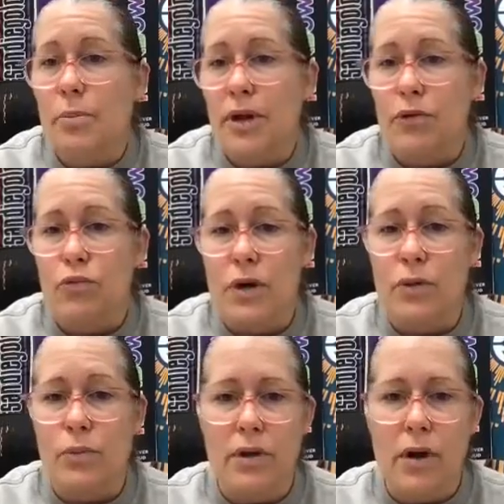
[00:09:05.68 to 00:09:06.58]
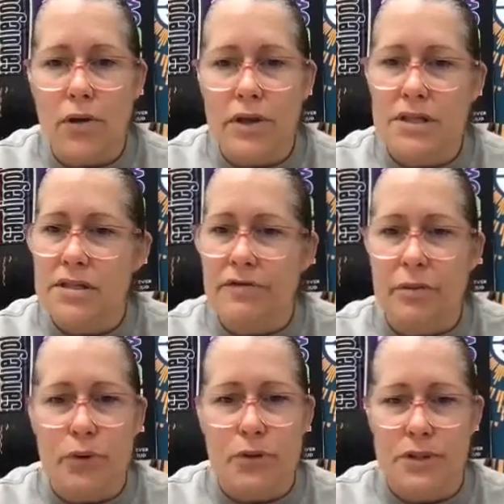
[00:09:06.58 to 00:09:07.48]
up on the road with all these
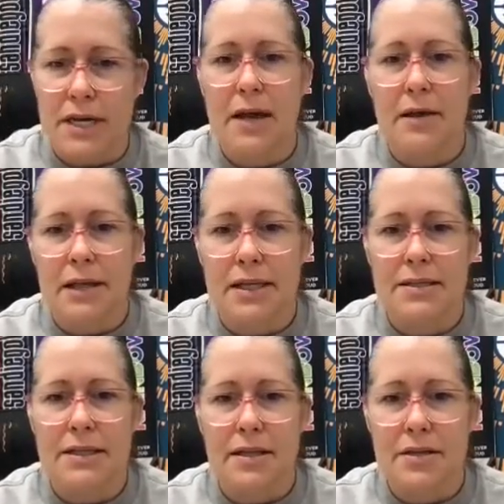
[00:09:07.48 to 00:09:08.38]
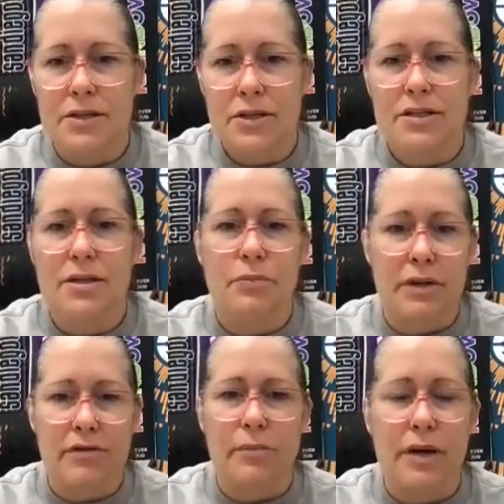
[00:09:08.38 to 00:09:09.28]
different personalities and they took
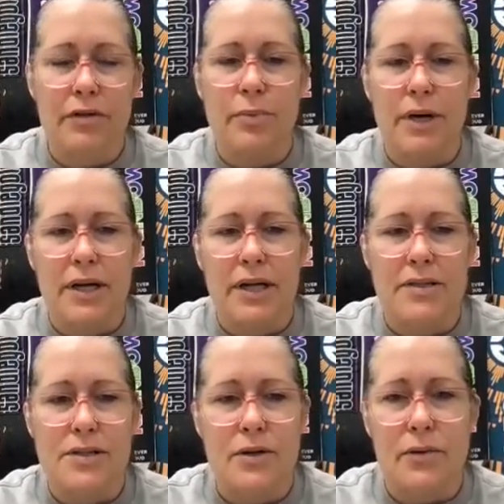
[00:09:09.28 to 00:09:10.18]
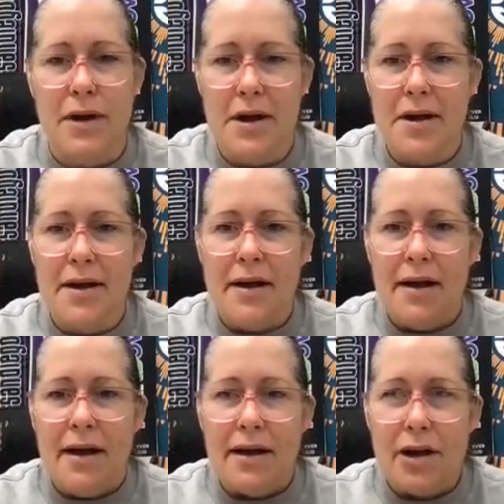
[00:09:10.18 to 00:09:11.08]
something from everybody. And so,
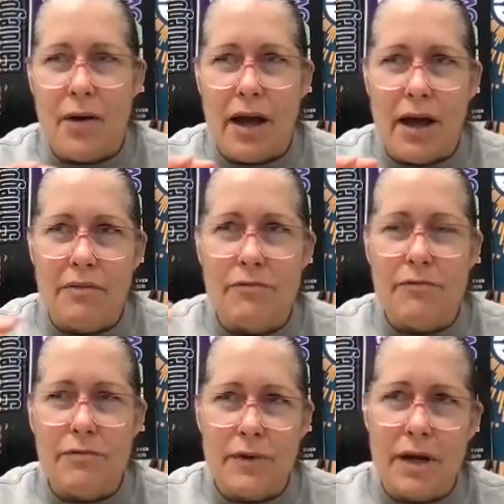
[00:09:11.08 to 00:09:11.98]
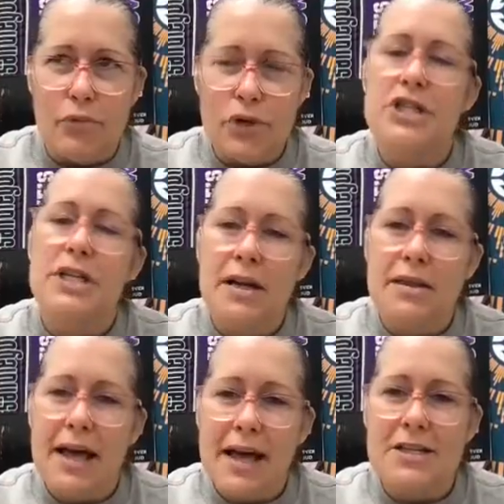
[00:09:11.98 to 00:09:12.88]
I
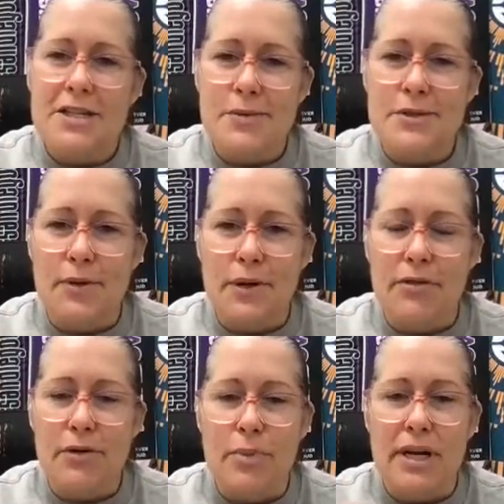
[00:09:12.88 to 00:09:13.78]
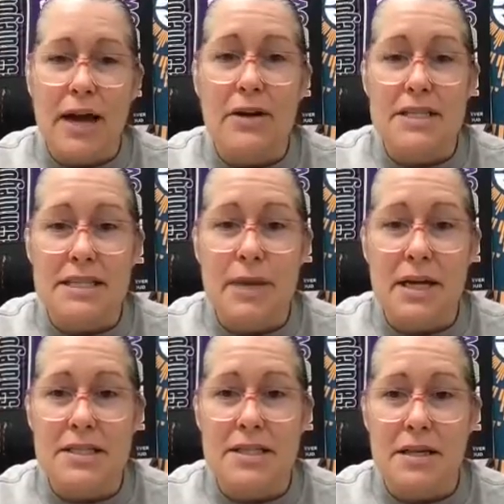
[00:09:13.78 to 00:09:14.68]
appreciated that as she was going through, but now to see my
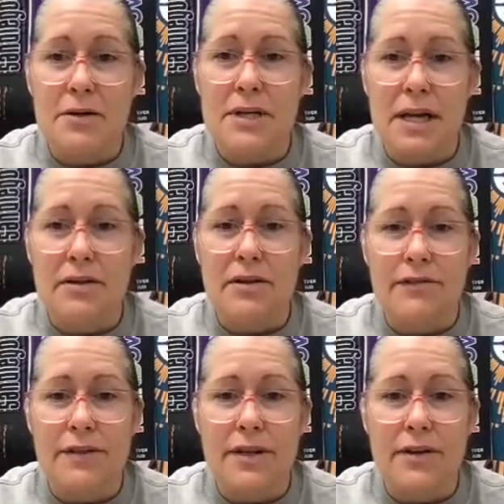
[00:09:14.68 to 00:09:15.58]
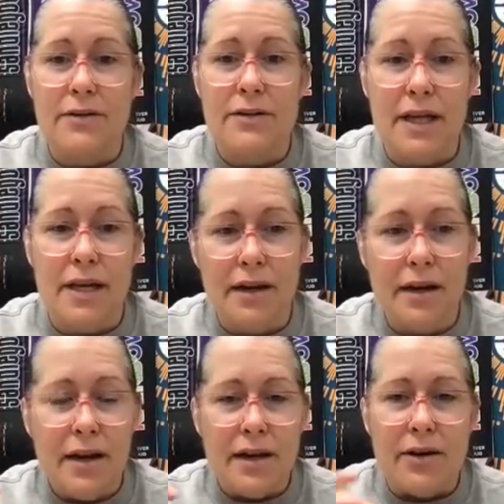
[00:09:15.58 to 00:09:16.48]
son go down to the field and,
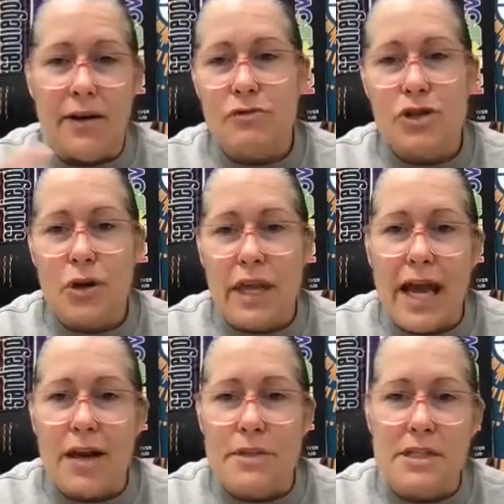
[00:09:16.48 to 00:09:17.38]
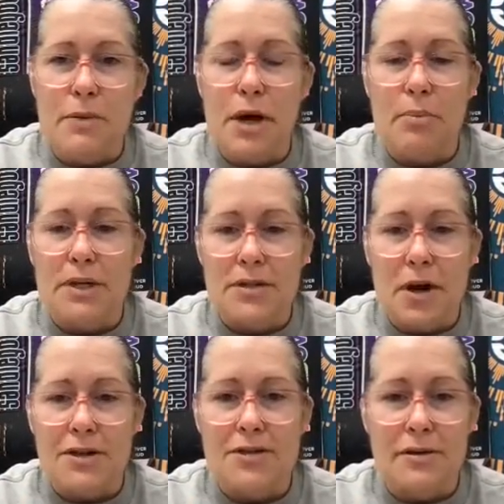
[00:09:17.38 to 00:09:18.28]
have Charlie Adams come up and
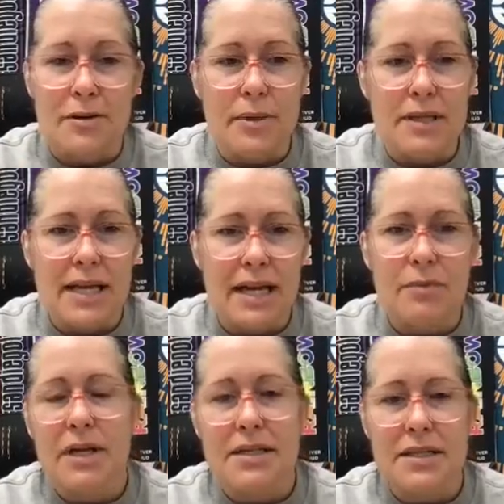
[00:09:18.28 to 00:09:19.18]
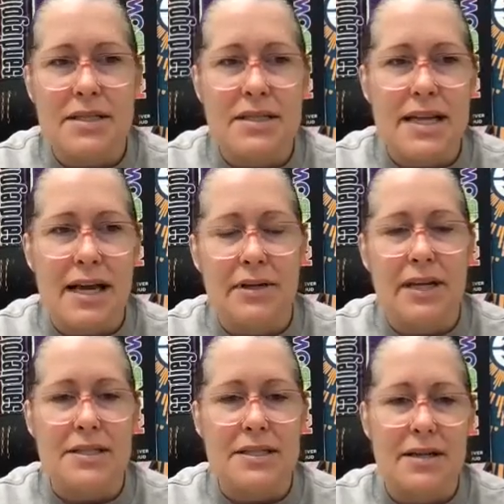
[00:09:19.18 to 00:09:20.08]
talk to him and take a minute to sit down
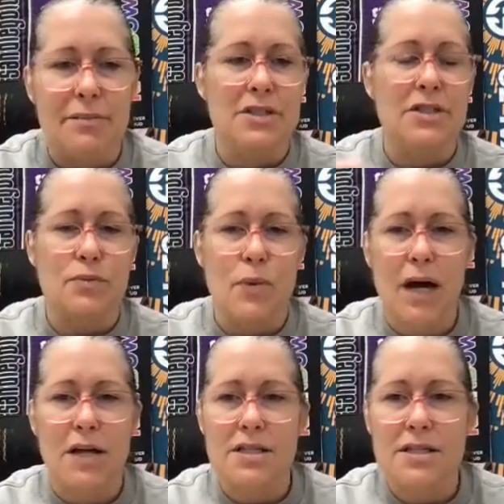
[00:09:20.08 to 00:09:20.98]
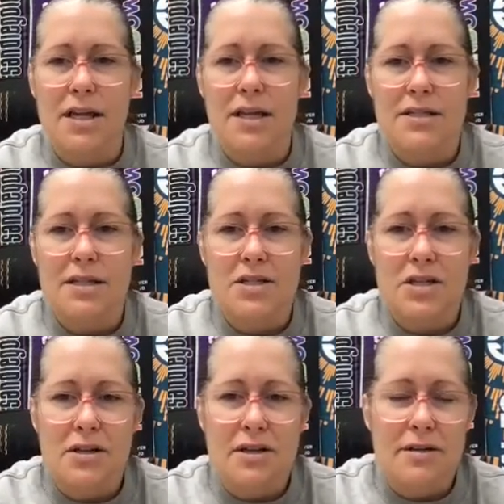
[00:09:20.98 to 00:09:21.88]
next to him and just watch, it's like
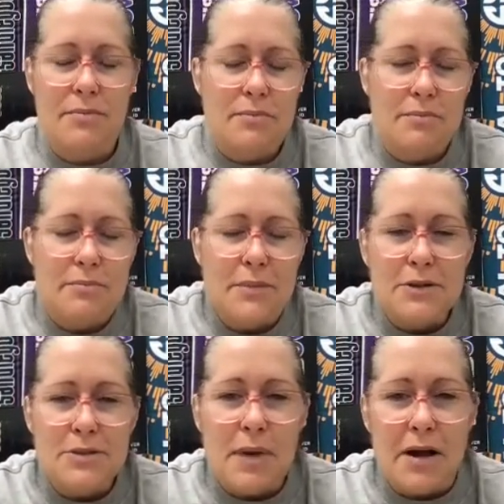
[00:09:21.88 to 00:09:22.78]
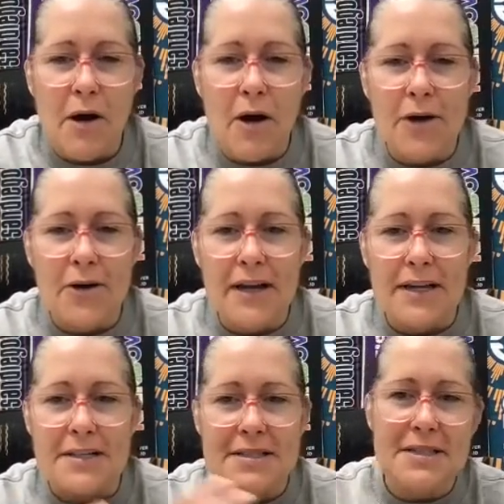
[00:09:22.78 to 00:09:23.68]
it melts my heart.
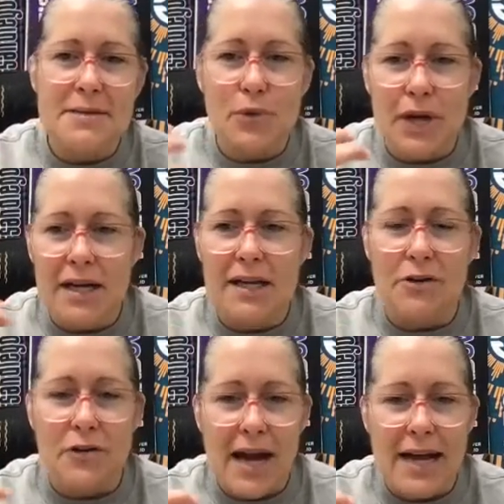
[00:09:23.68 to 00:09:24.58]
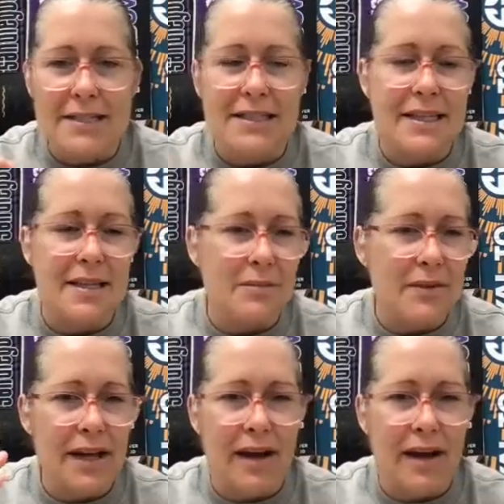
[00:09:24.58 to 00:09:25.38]
And to see Braden interacting and,